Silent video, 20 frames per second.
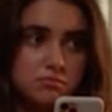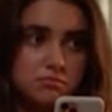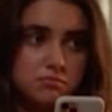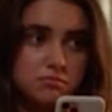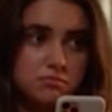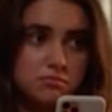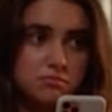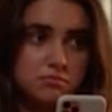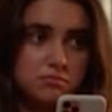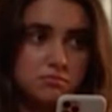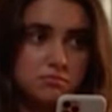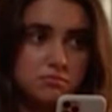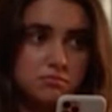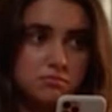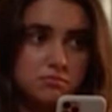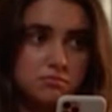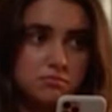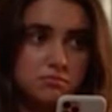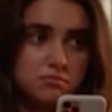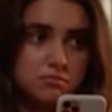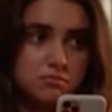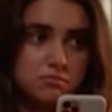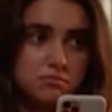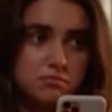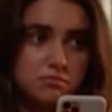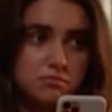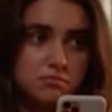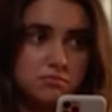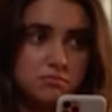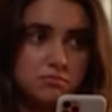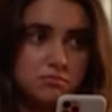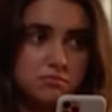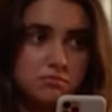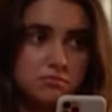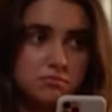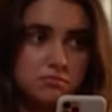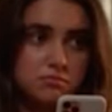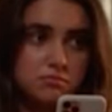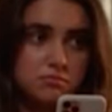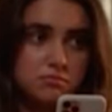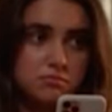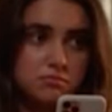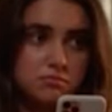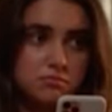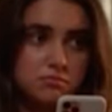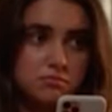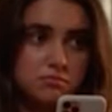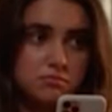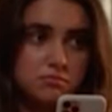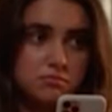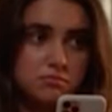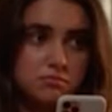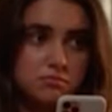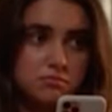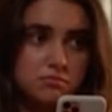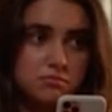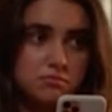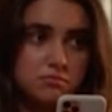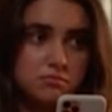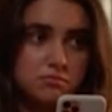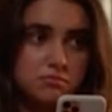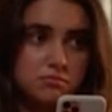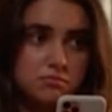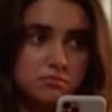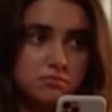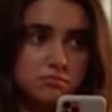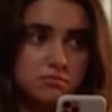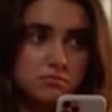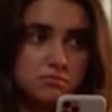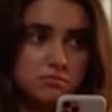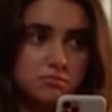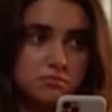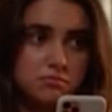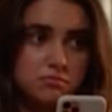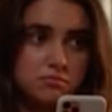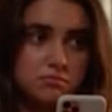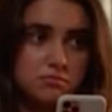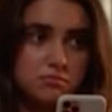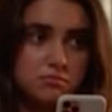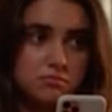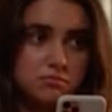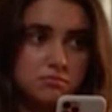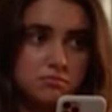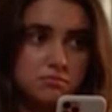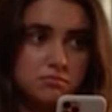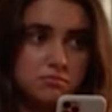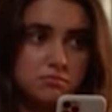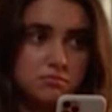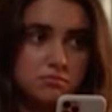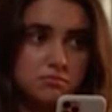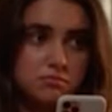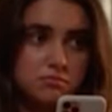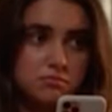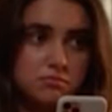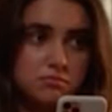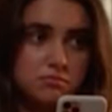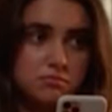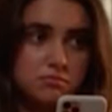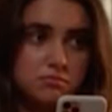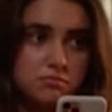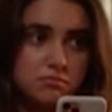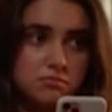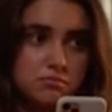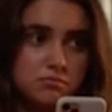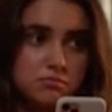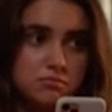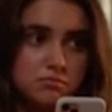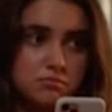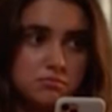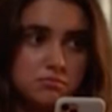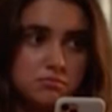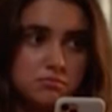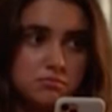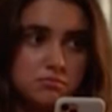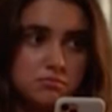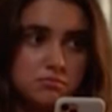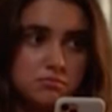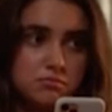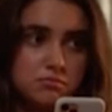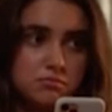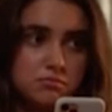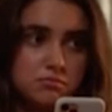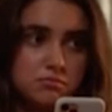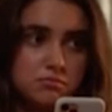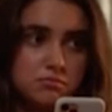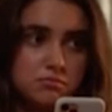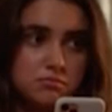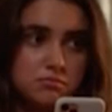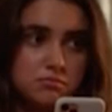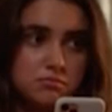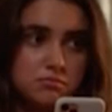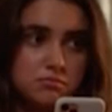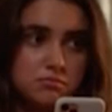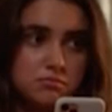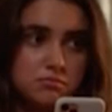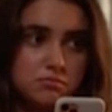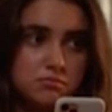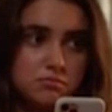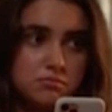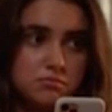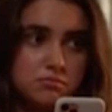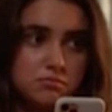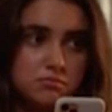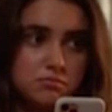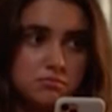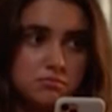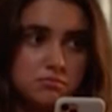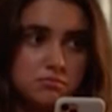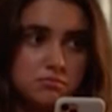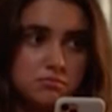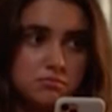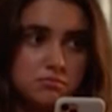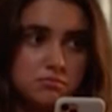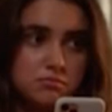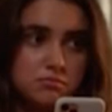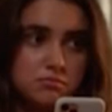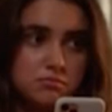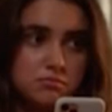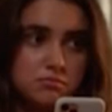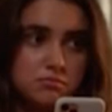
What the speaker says: (silent)